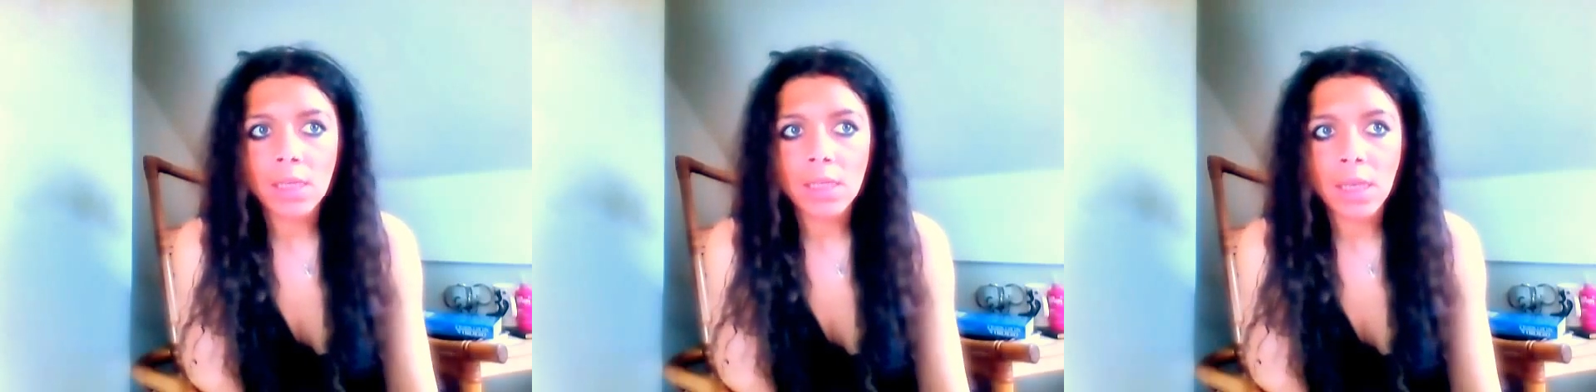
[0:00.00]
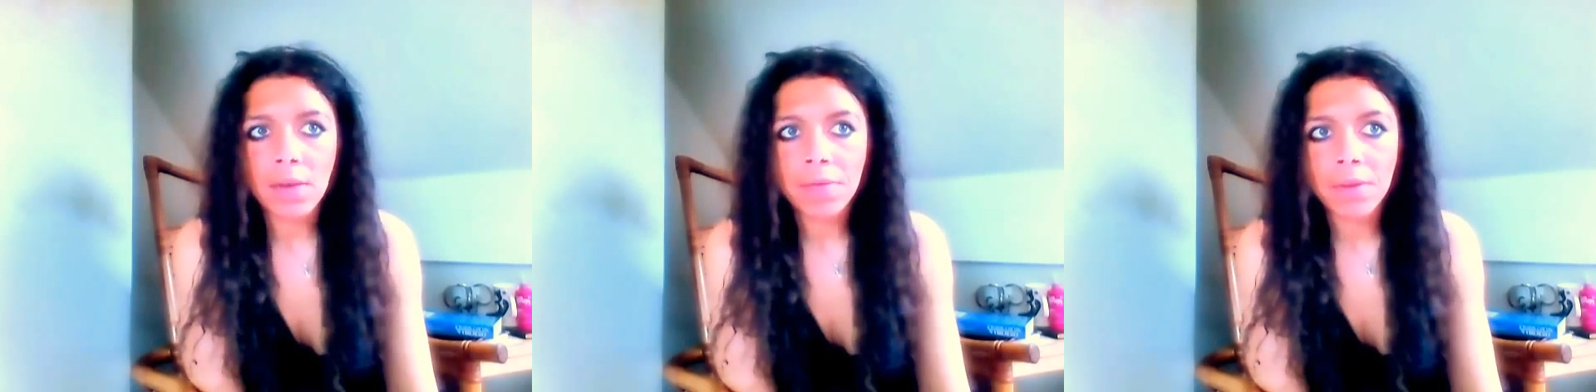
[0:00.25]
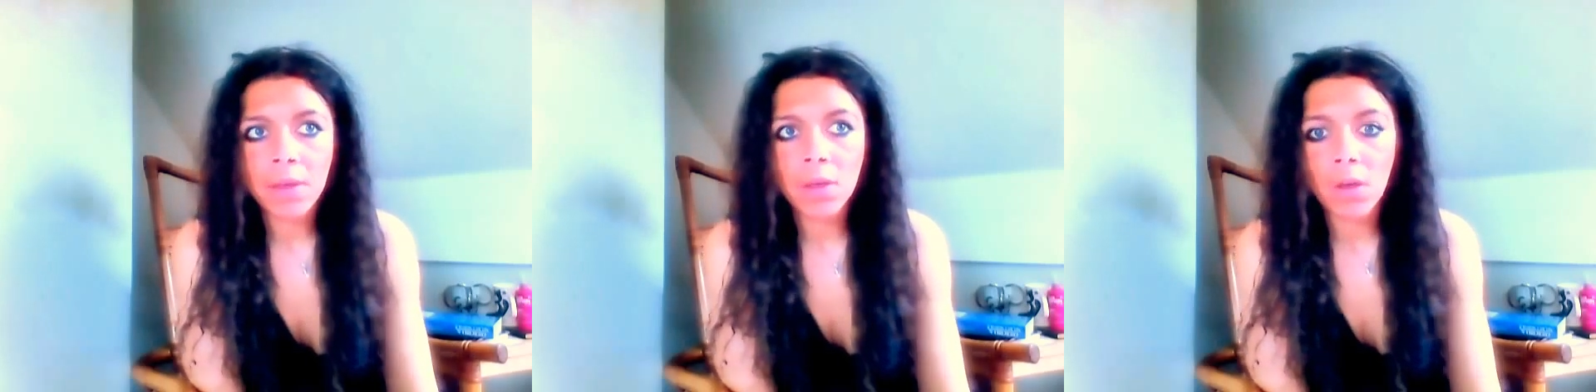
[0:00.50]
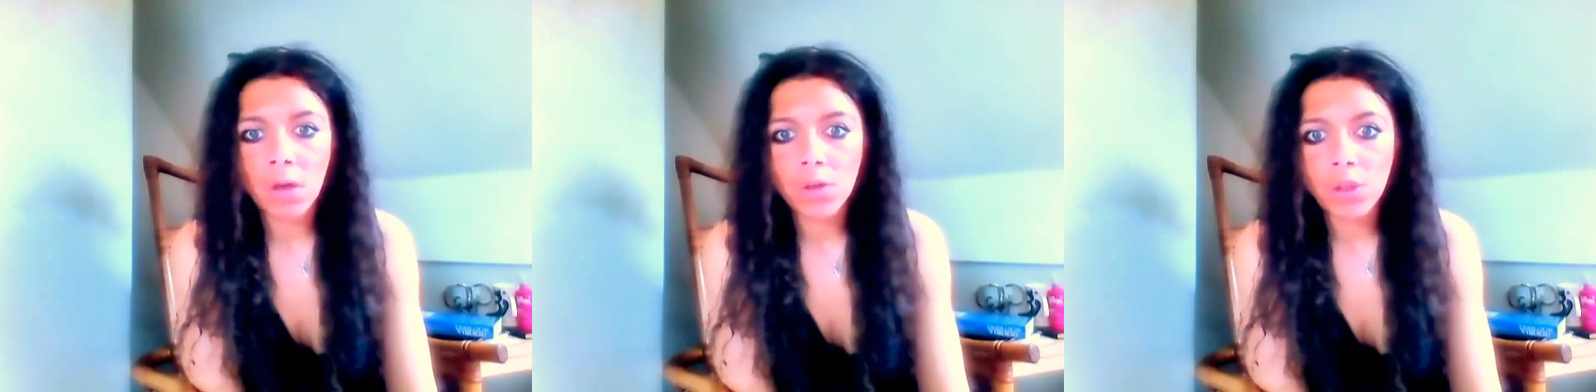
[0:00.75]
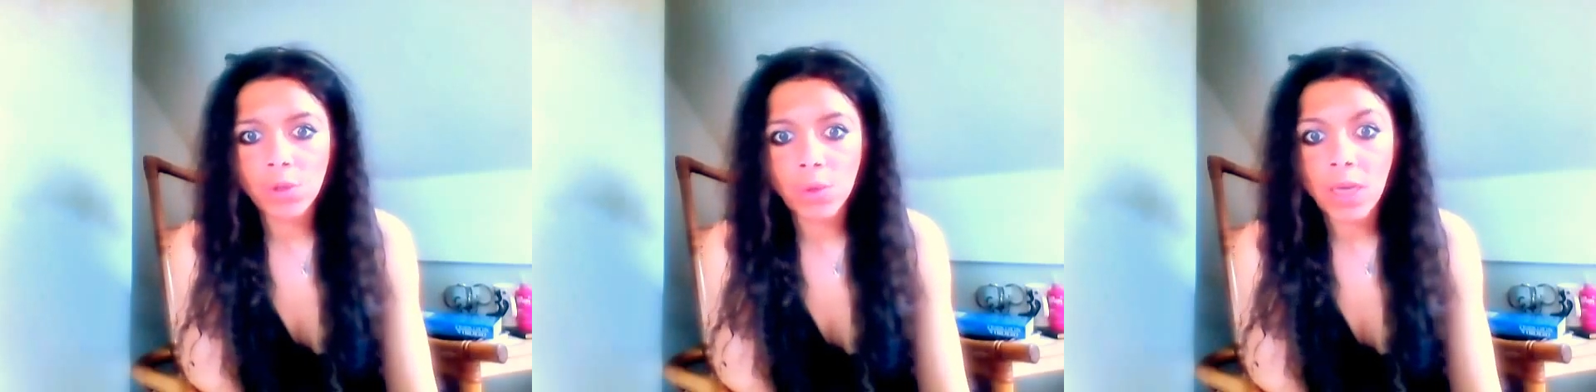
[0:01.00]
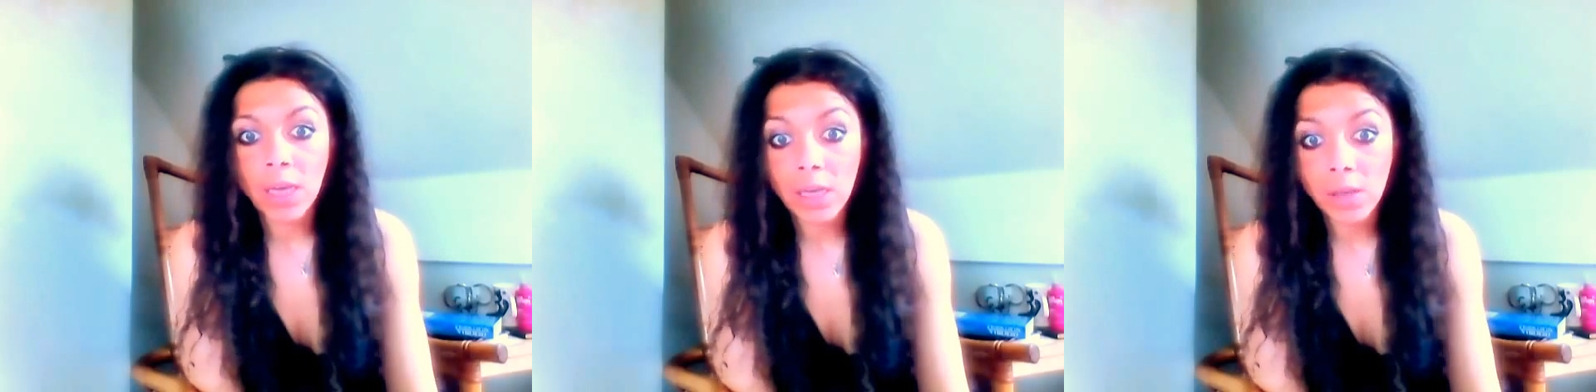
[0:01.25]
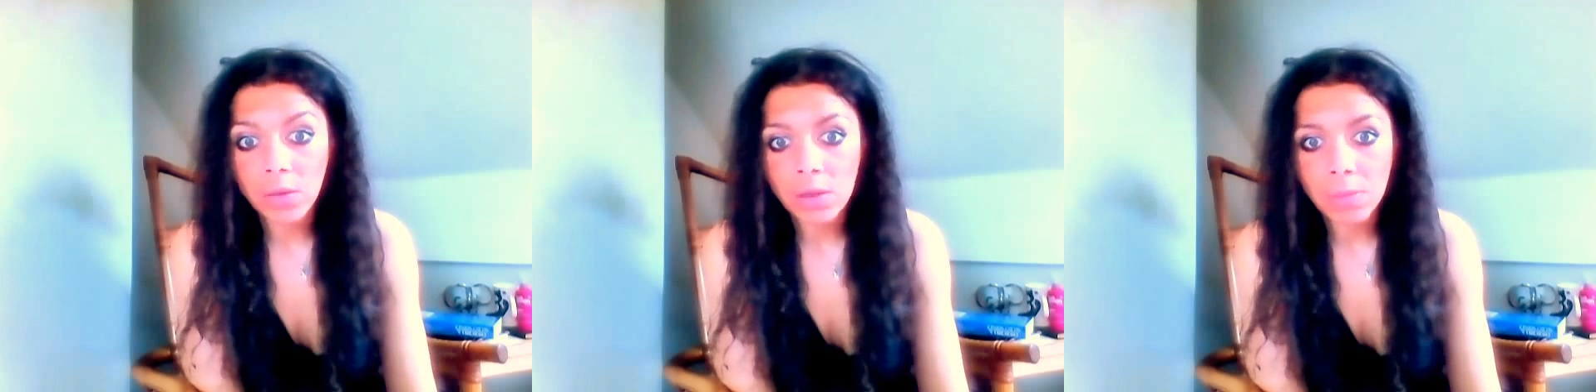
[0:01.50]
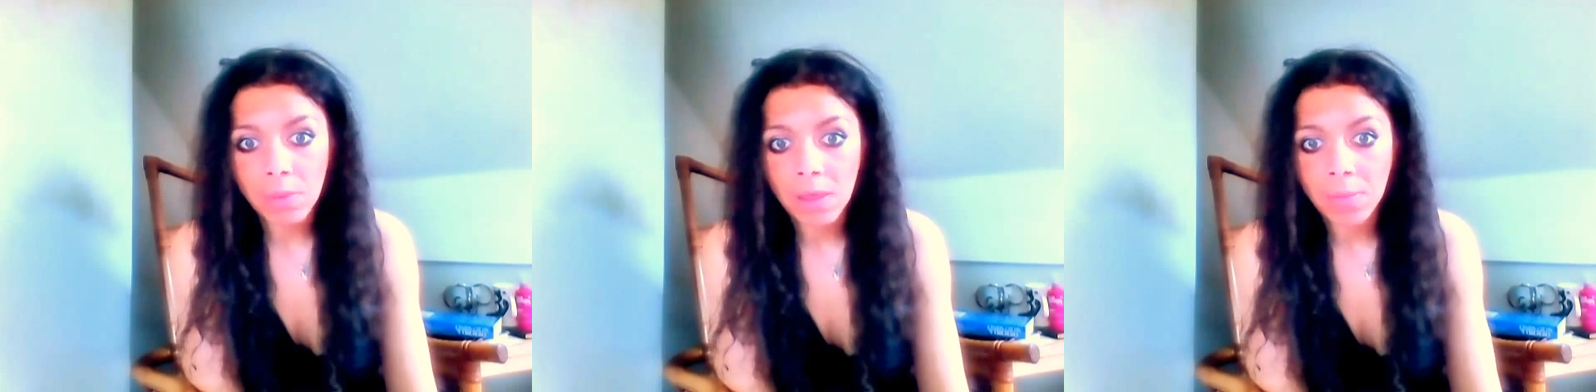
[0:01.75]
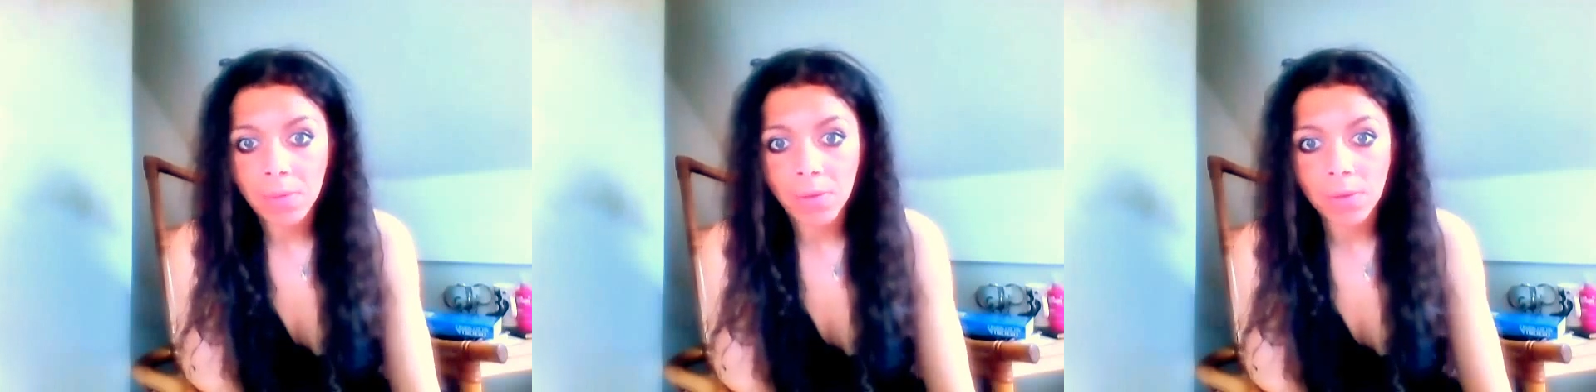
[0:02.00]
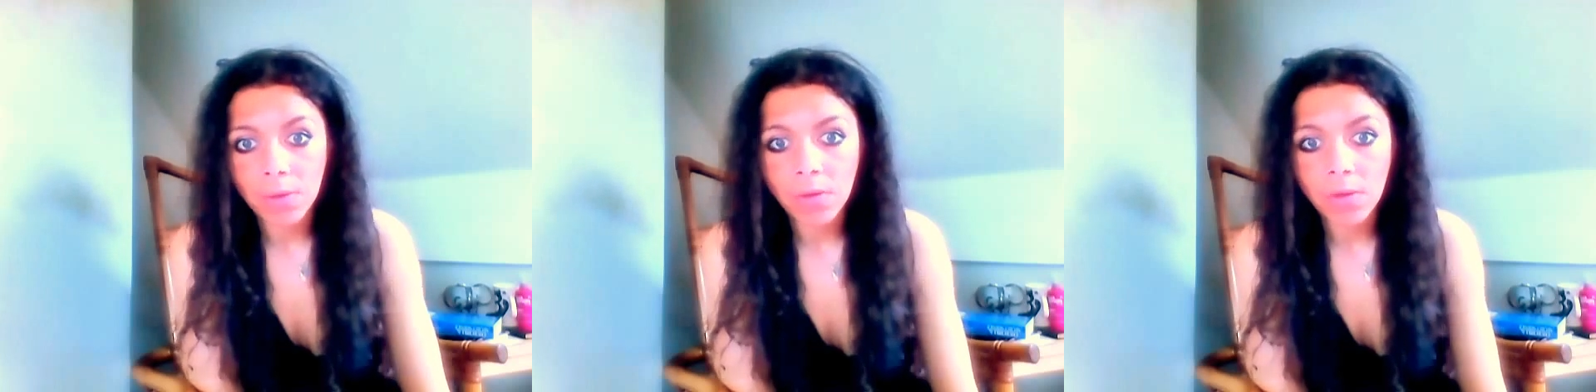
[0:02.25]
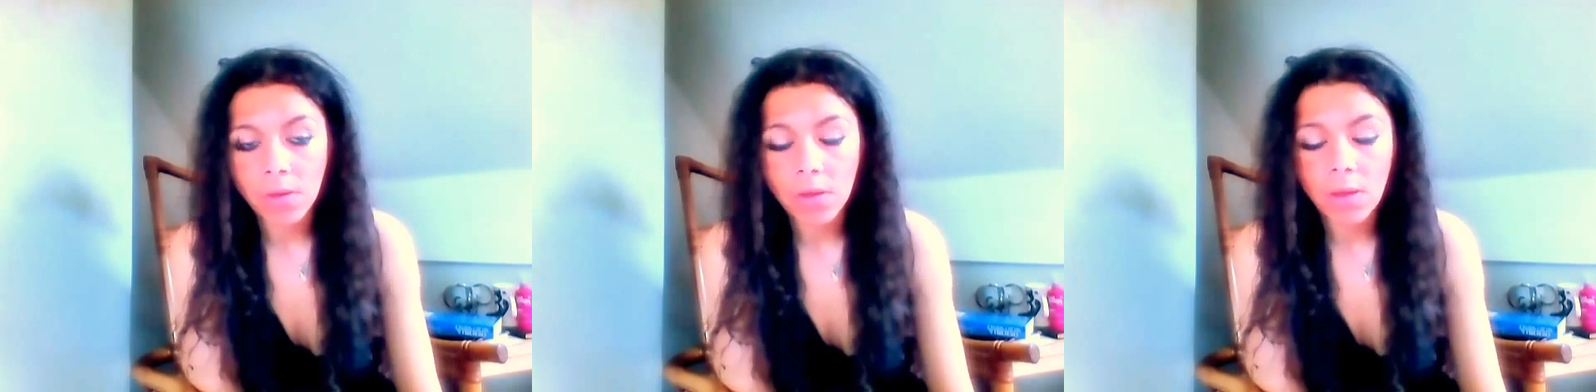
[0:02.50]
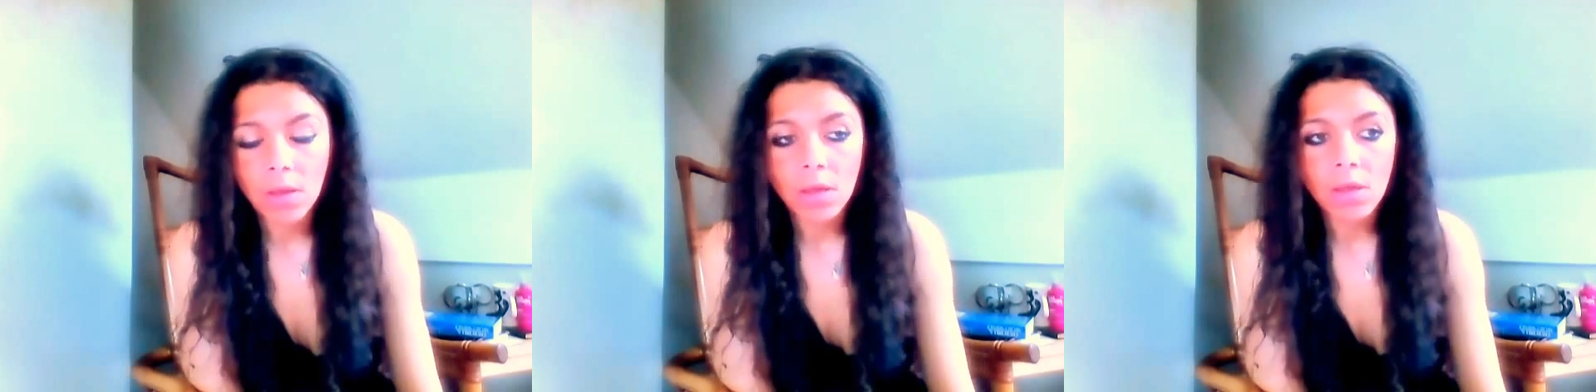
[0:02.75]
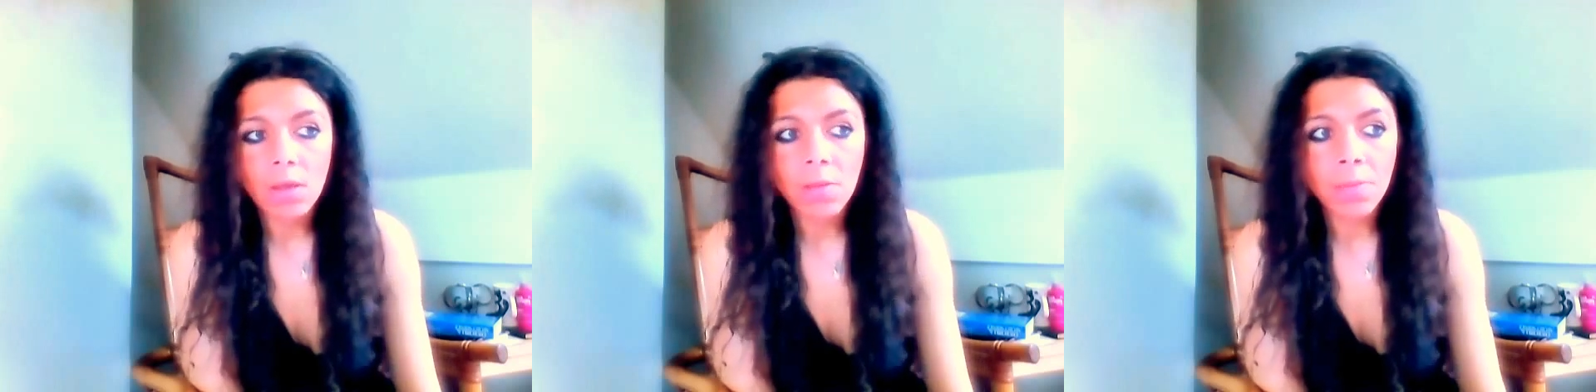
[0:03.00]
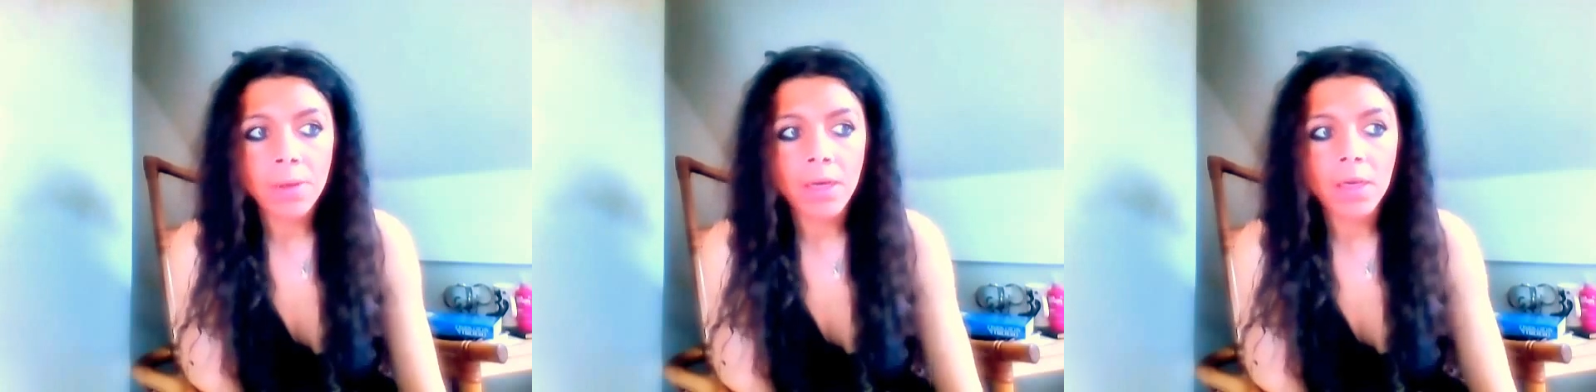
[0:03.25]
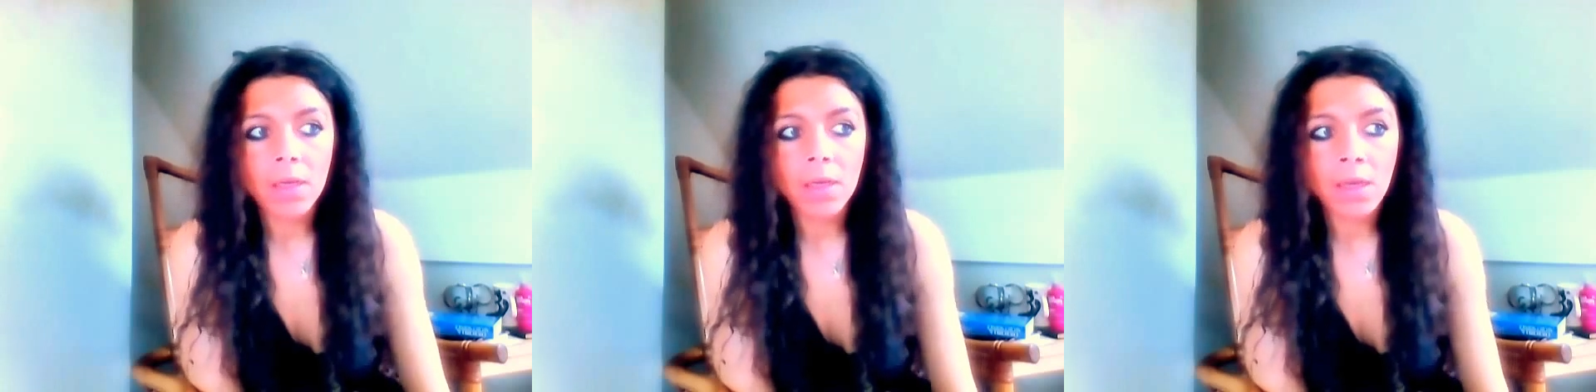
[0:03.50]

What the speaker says: And it's never God who kills people,